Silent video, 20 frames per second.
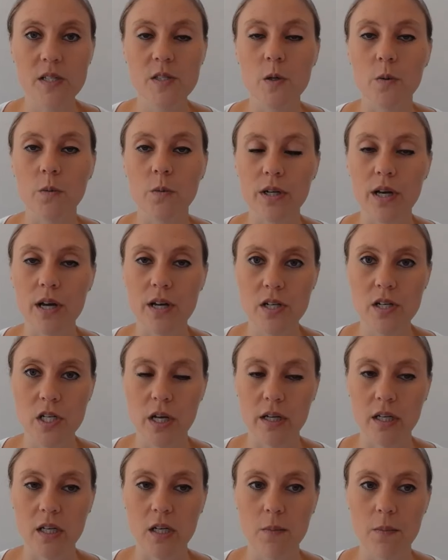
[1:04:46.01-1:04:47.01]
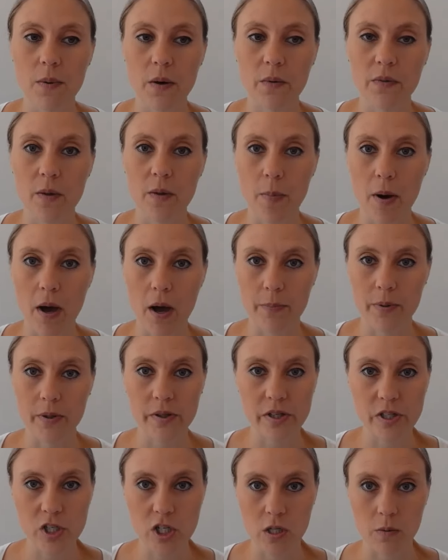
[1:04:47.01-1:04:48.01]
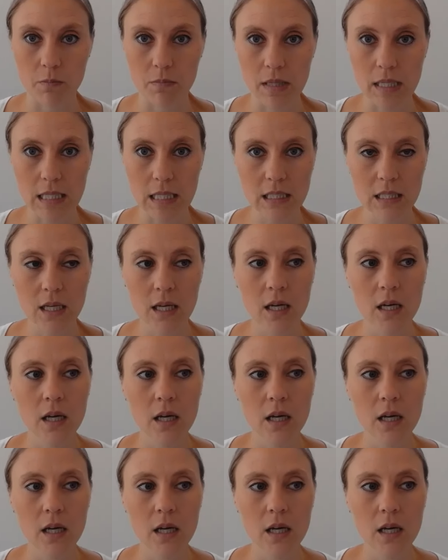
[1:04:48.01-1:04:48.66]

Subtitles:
So we're not talking about the population mean.